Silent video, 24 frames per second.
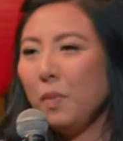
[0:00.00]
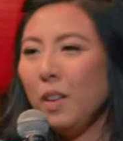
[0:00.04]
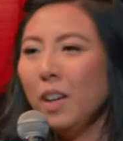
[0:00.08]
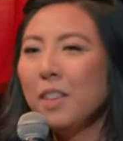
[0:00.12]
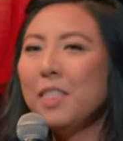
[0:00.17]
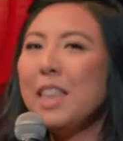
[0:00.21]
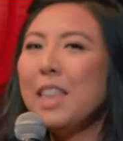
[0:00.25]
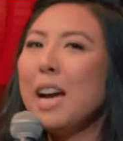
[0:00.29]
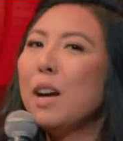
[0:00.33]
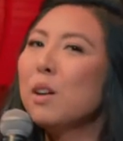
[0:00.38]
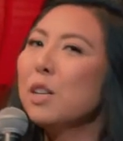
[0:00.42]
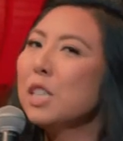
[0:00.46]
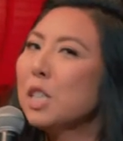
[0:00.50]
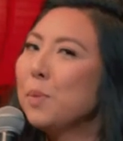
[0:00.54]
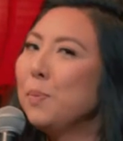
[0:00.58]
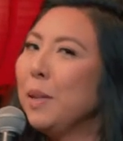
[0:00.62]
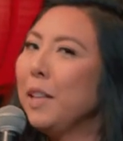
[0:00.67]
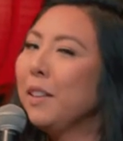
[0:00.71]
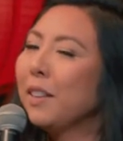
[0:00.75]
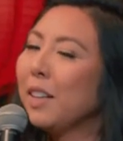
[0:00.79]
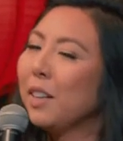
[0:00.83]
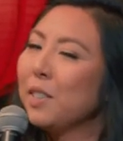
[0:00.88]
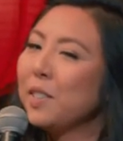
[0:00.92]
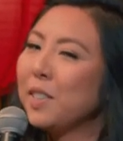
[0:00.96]
That was
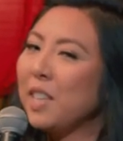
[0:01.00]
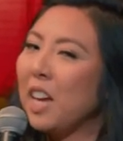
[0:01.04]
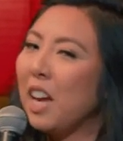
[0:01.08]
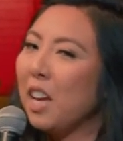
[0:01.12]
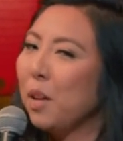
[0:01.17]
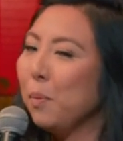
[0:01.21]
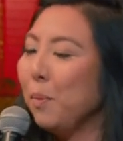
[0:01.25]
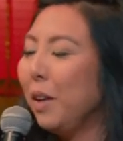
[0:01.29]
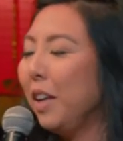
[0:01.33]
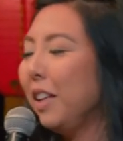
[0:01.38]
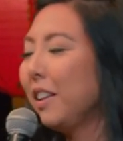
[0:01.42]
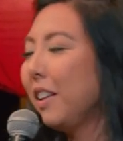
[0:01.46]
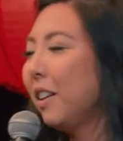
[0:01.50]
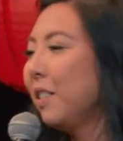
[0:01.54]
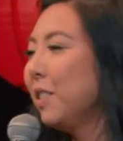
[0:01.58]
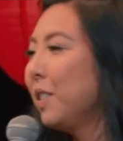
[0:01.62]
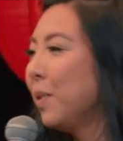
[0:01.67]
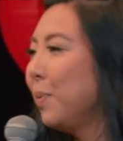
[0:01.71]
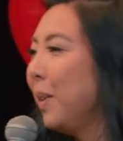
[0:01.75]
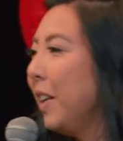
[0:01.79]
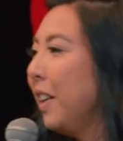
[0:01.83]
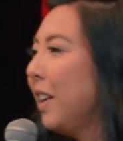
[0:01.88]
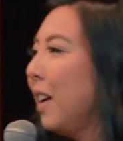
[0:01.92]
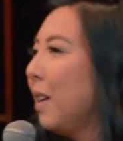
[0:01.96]
mean. That was kind of mean. That
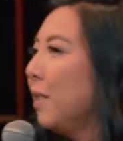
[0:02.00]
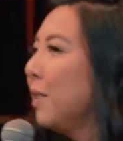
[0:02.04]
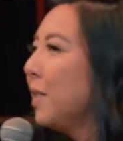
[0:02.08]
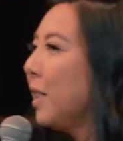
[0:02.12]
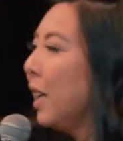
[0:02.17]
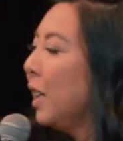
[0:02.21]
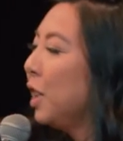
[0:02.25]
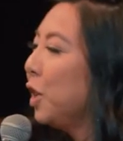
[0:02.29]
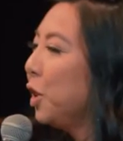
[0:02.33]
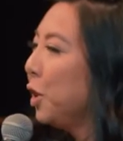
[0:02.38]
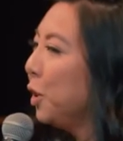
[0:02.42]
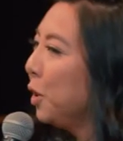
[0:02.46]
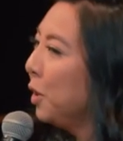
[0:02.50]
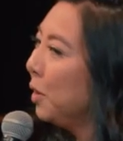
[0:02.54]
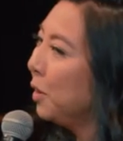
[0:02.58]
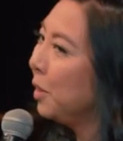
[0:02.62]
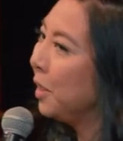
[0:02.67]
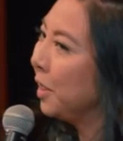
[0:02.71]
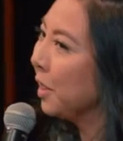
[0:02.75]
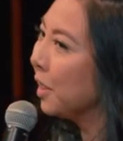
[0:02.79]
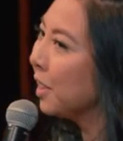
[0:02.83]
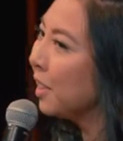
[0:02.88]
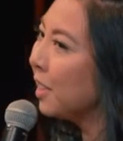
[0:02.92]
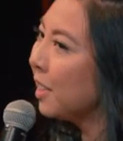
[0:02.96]
was mean. I was like, dude,
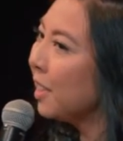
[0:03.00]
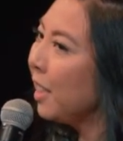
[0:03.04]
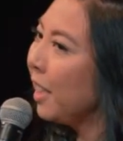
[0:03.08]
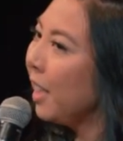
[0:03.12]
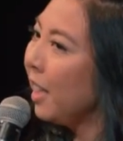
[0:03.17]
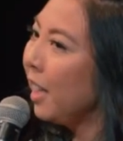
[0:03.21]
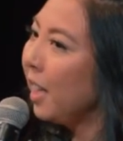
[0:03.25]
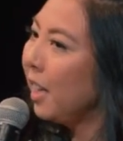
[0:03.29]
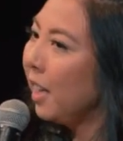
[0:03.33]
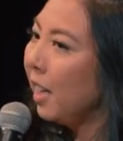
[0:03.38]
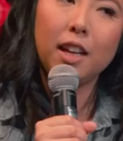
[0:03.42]
seriously?